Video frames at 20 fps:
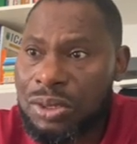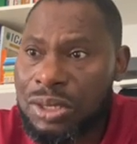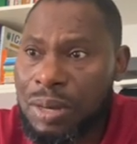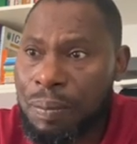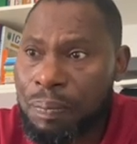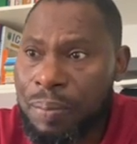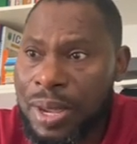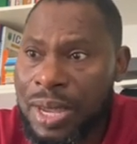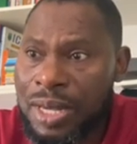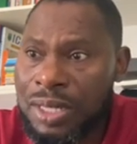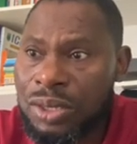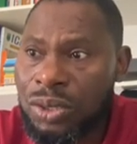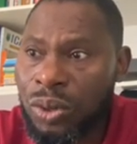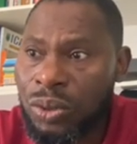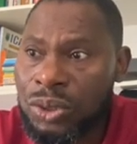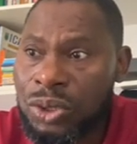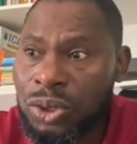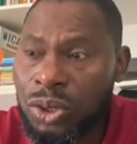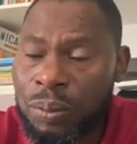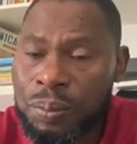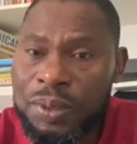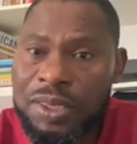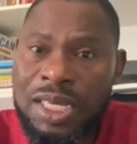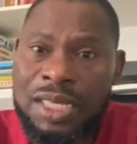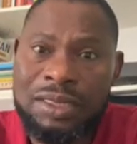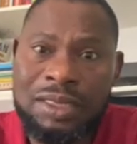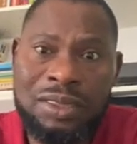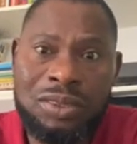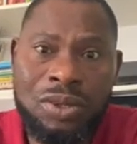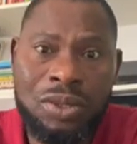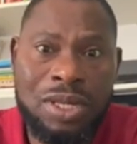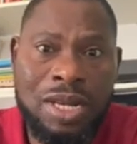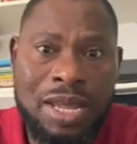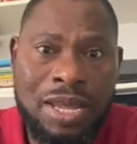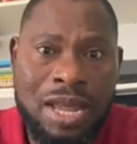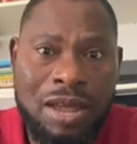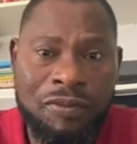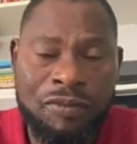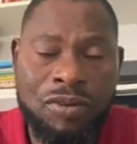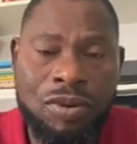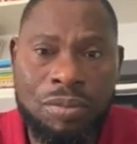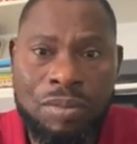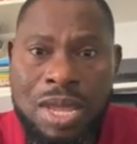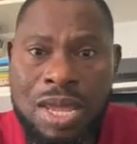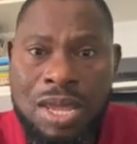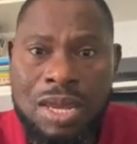depends on substance, not legal form.